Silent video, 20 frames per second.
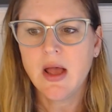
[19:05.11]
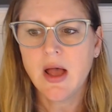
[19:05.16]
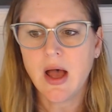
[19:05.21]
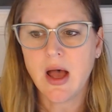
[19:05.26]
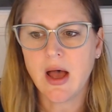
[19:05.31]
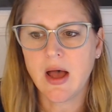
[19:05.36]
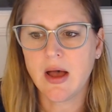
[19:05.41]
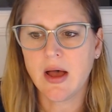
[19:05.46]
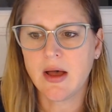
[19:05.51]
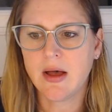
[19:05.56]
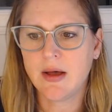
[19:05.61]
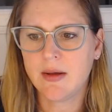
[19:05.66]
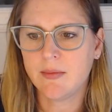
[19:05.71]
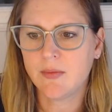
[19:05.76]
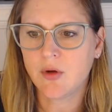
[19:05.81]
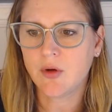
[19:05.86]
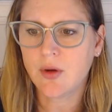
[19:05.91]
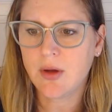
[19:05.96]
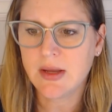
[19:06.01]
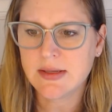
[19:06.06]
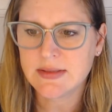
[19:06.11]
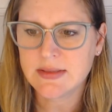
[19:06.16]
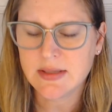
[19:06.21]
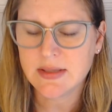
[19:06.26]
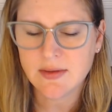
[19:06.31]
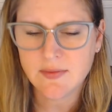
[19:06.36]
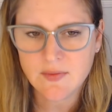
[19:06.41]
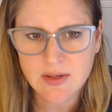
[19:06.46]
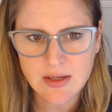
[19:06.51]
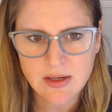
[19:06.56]

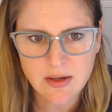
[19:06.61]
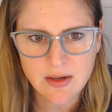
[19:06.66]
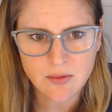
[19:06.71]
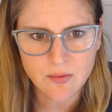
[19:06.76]
creativity,